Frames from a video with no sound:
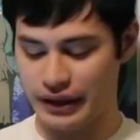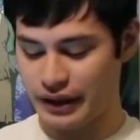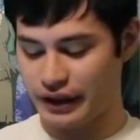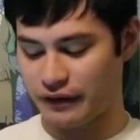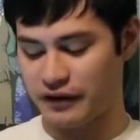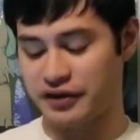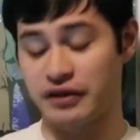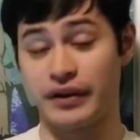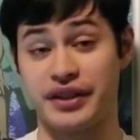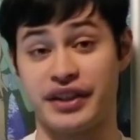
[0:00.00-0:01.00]
the first of
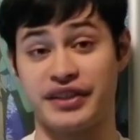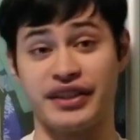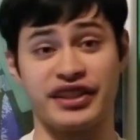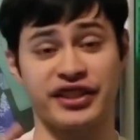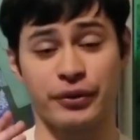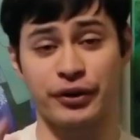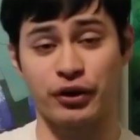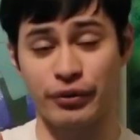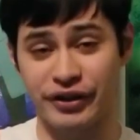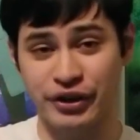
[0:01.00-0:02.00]
which is the Sword
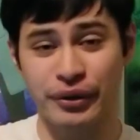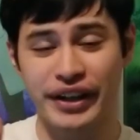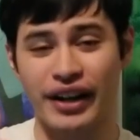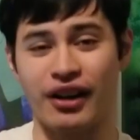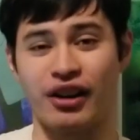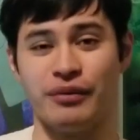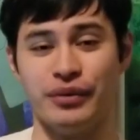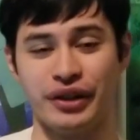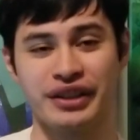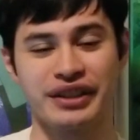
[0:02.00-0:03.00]
Oratoria art
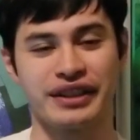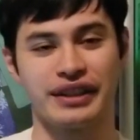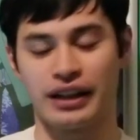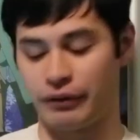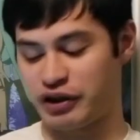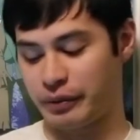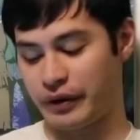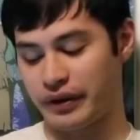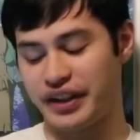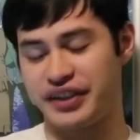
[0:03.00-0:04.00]
book, which will be
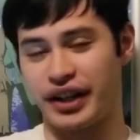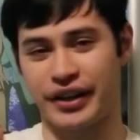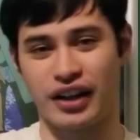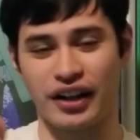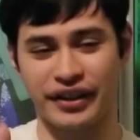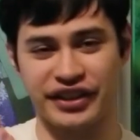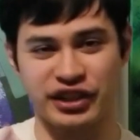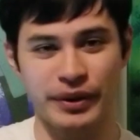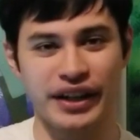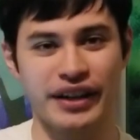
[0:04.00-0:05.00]
releasing on August
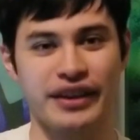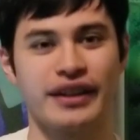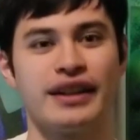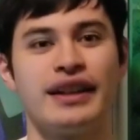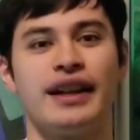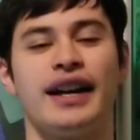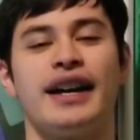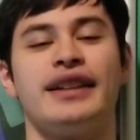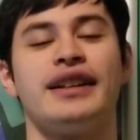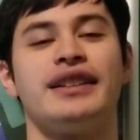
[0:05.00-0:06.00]
20th,
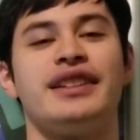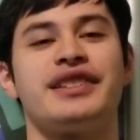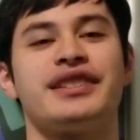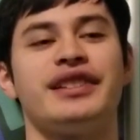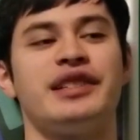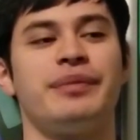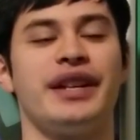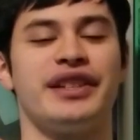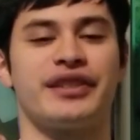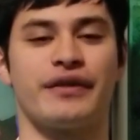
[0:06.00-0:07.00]
and this is
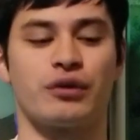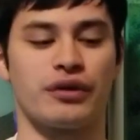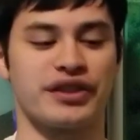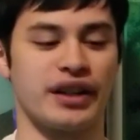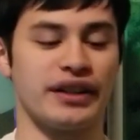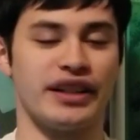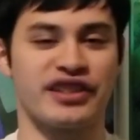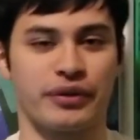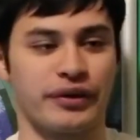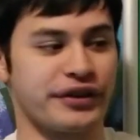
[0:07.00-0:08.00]
based, of course, on the
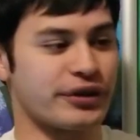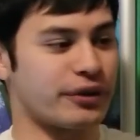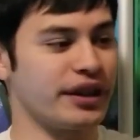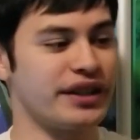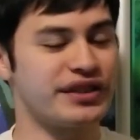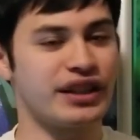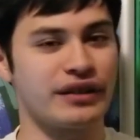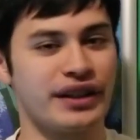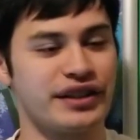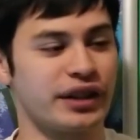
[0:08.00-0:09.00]
Sword Oratoria
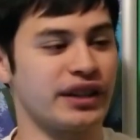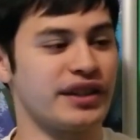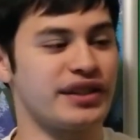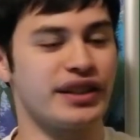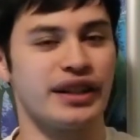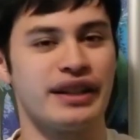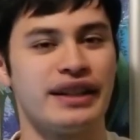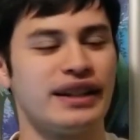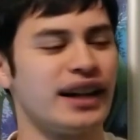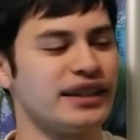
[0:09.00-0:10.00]
series. You'll get to see
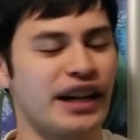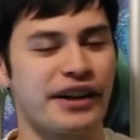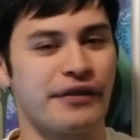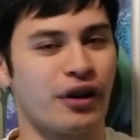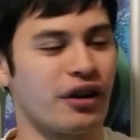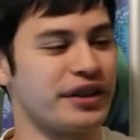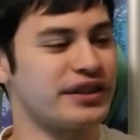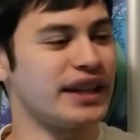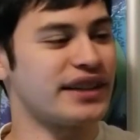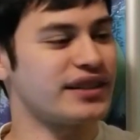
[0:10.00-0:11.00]
a lot of art
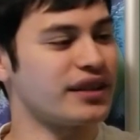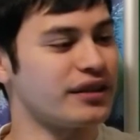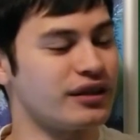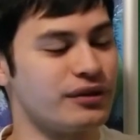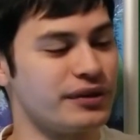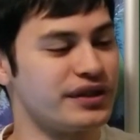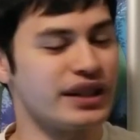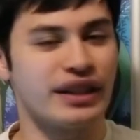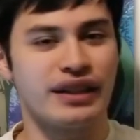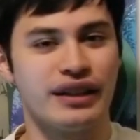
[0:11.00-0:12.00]
that's used
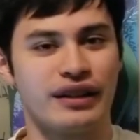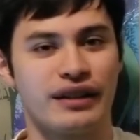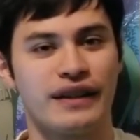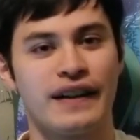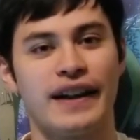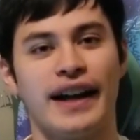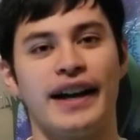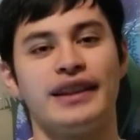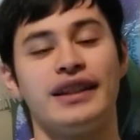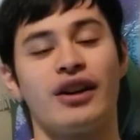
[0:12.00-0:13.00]
in here,
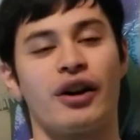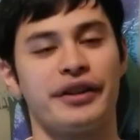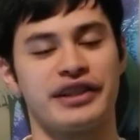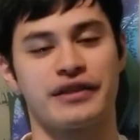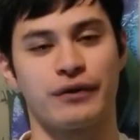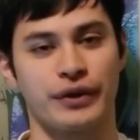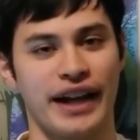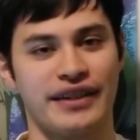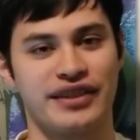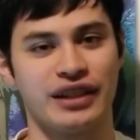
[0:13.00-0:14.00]
and the artist for
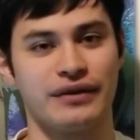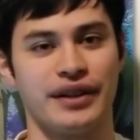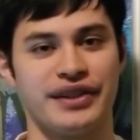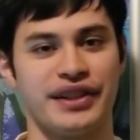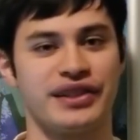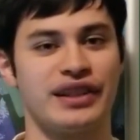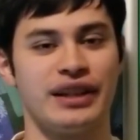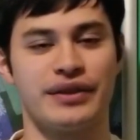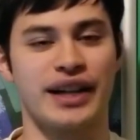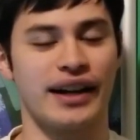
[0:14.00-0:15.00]
that series is
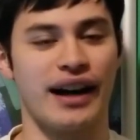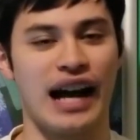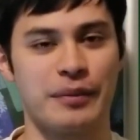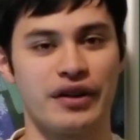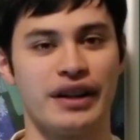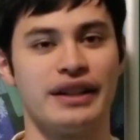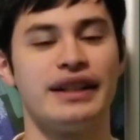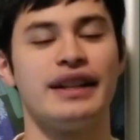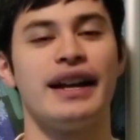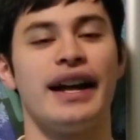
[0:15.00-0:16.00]
Kiyotaka Himura,
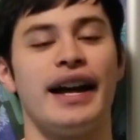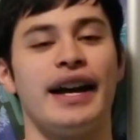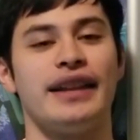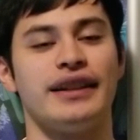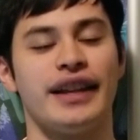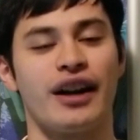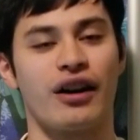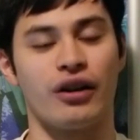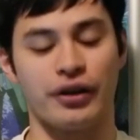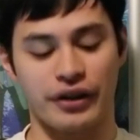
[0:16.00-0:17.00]
and they
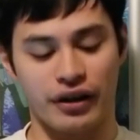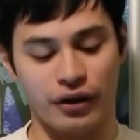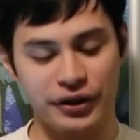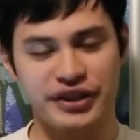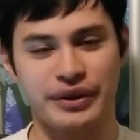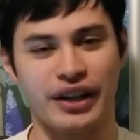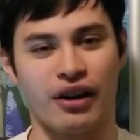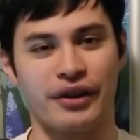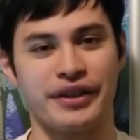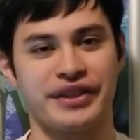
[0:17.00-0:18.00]
are also the
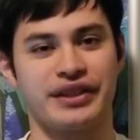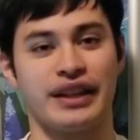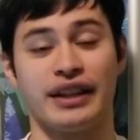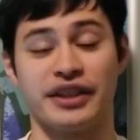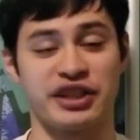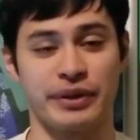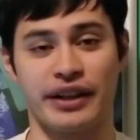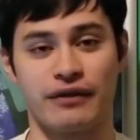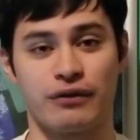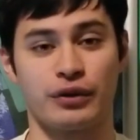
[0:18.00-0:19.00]
artist, the
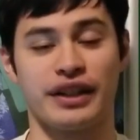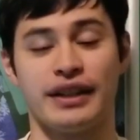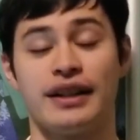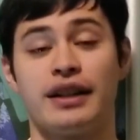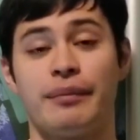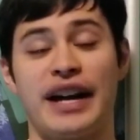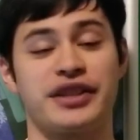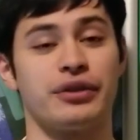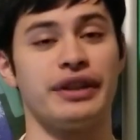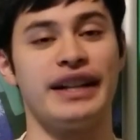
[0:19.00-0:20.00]
illustrator for the
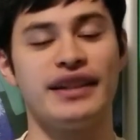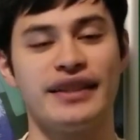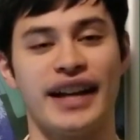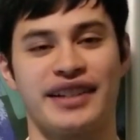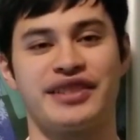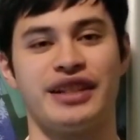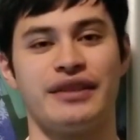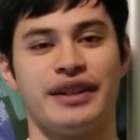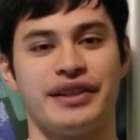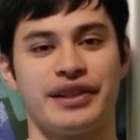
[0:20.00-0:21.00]
Magical Index
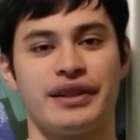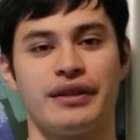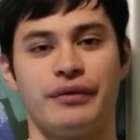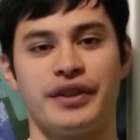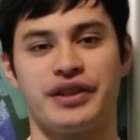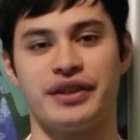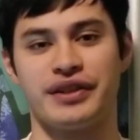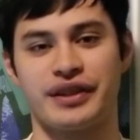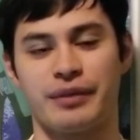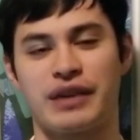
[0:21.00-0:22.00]
series, which
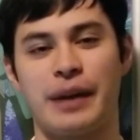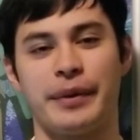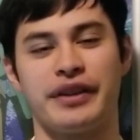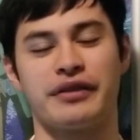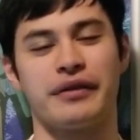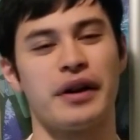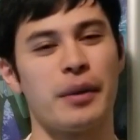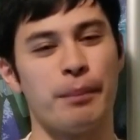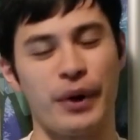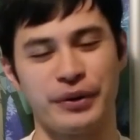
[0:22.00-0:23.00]
is probably their
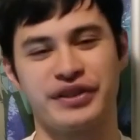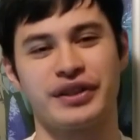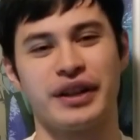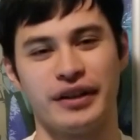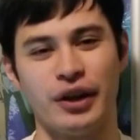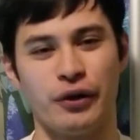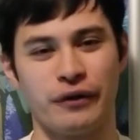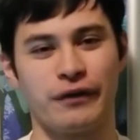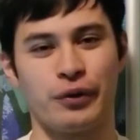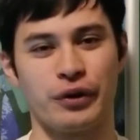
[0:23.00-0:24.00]
most known for